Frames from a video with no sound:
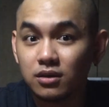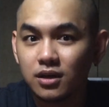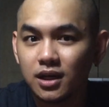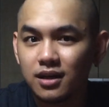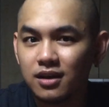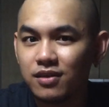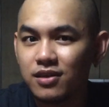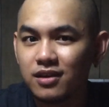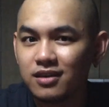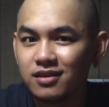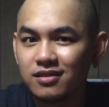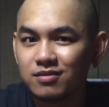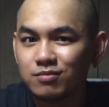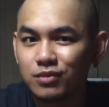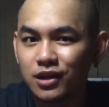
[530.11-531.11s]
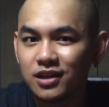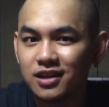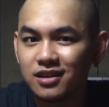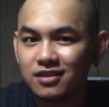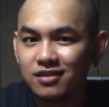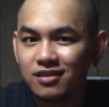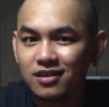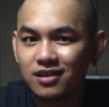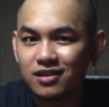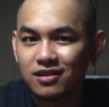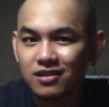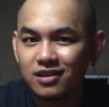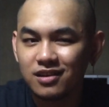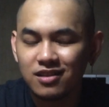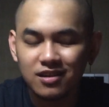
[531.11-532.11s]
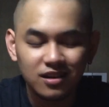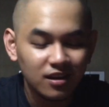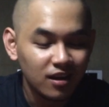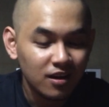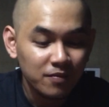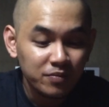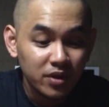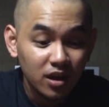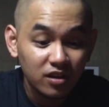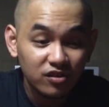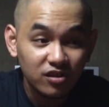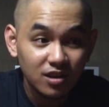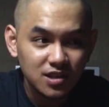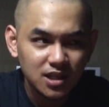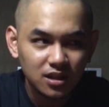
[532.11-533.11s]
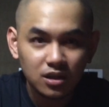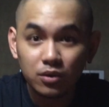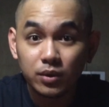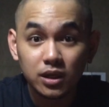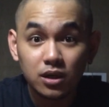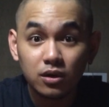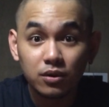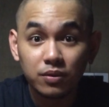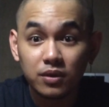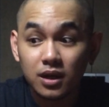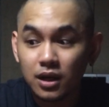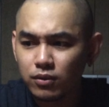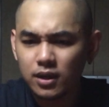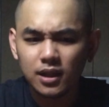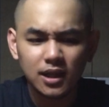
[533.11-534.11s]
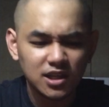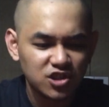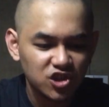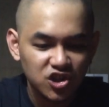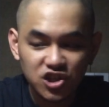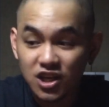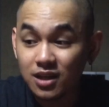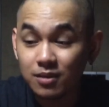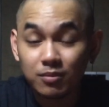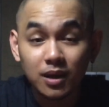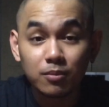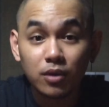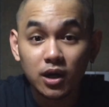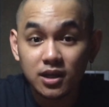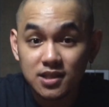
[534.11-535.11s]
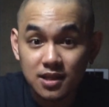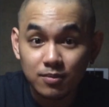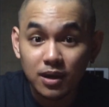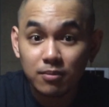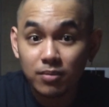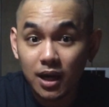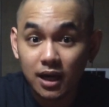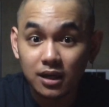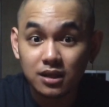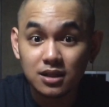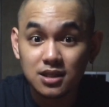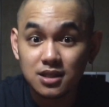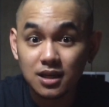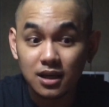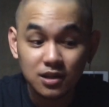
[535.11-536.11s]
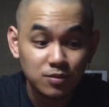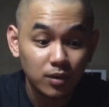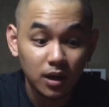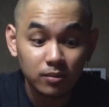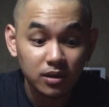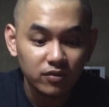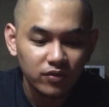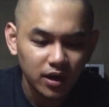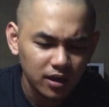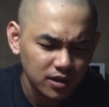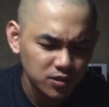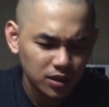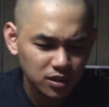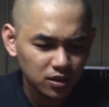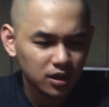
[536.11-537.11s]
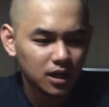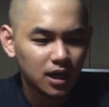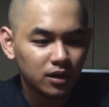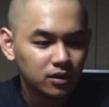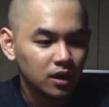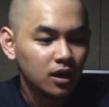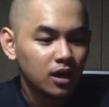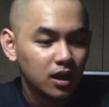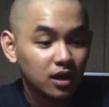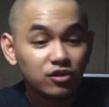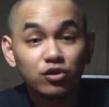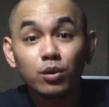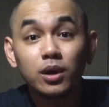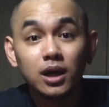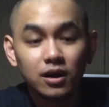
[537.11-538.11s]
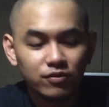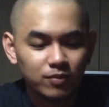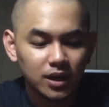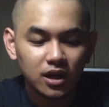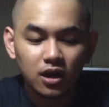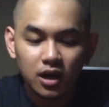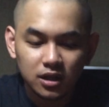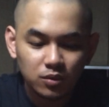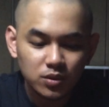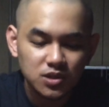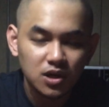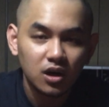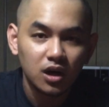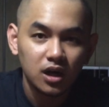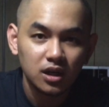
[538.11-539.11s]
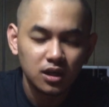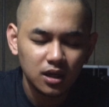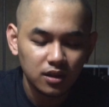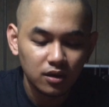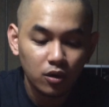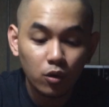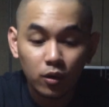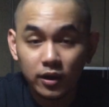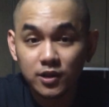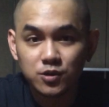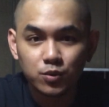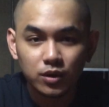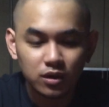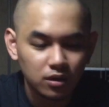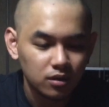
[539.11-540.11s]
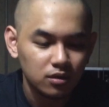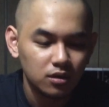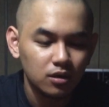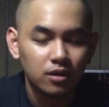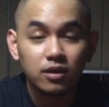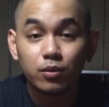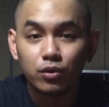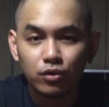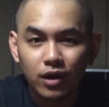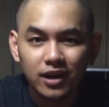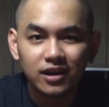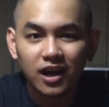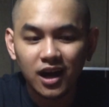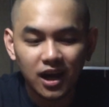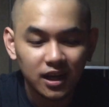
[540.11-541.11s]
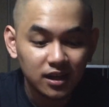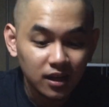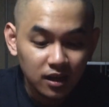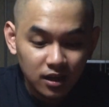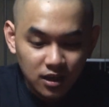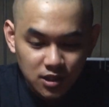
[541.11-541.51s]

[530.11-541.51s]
You got anything burning there or anything? And she said, no, we don't. Then I realized, shit, my mod is in my bag, and it's probably firing. So I took it out, and true enough, my cotton was gone, and the coils were, they were red hot.